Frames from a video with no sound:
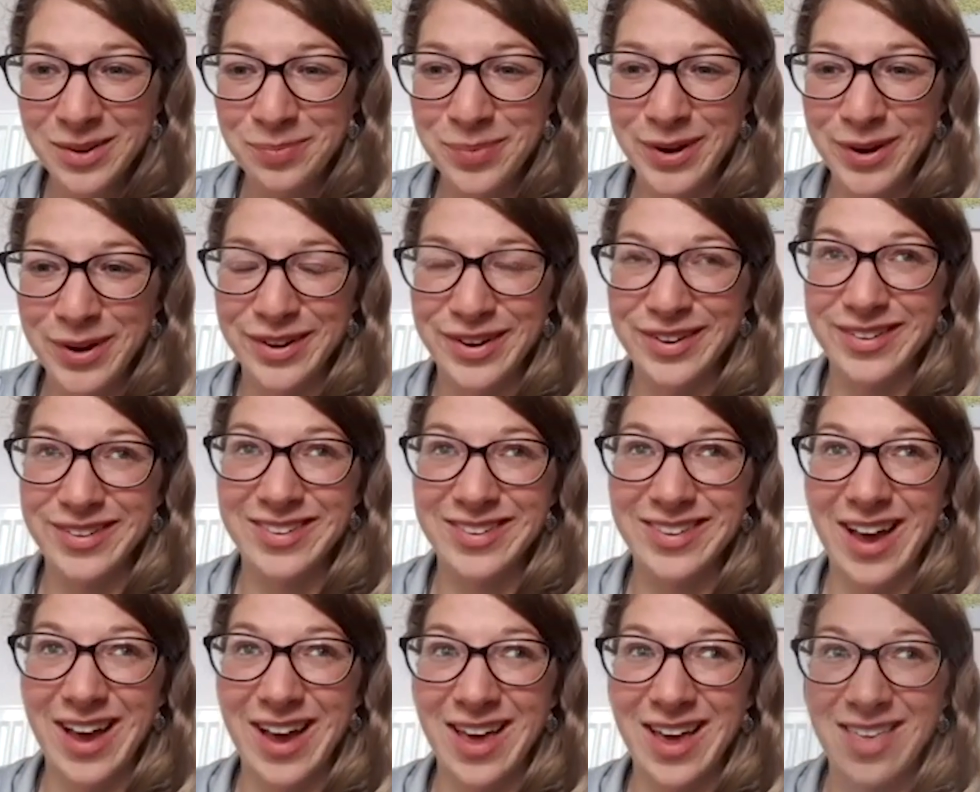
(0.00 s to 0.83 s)

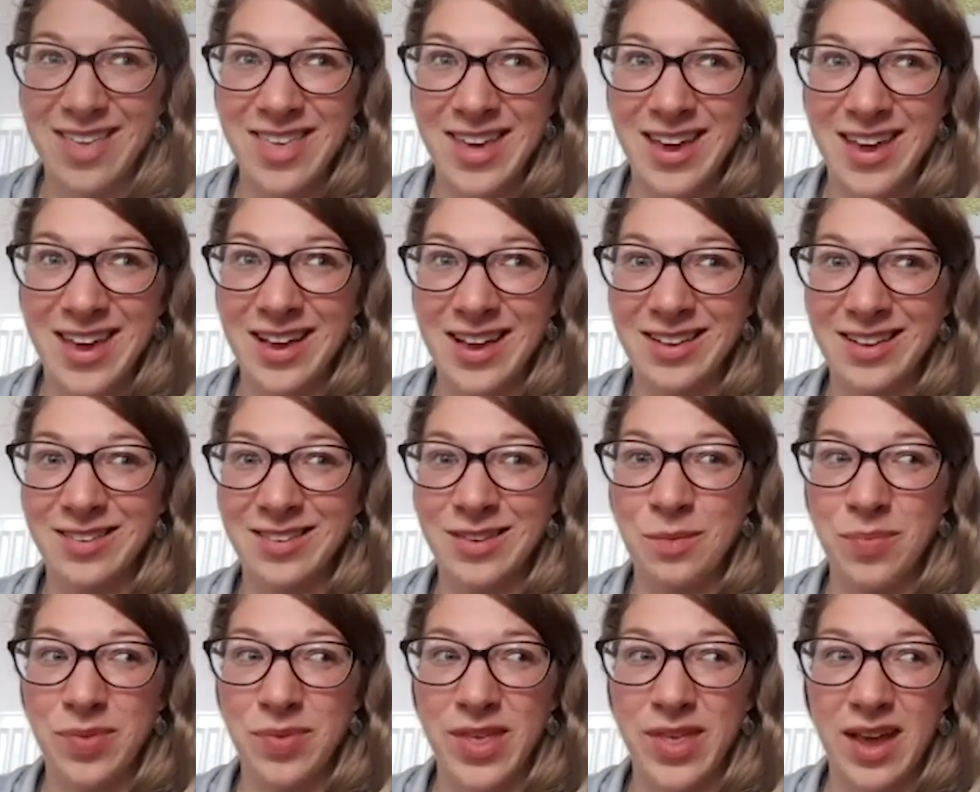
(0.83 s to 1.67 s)
because I think it's
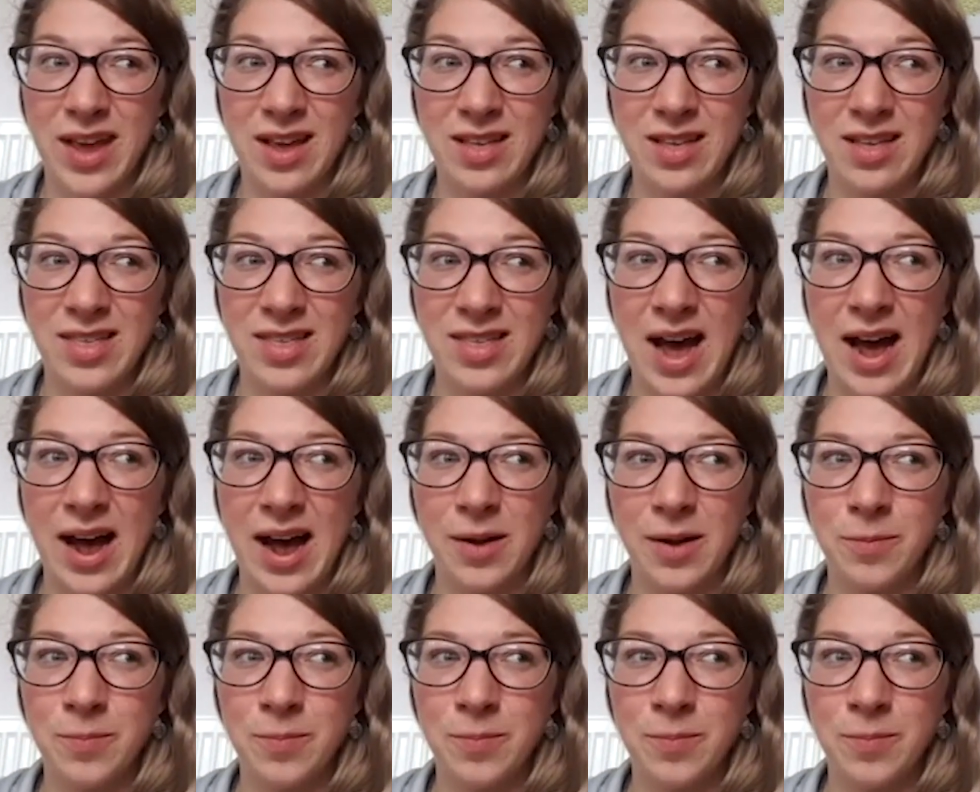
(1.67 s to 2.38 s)
something that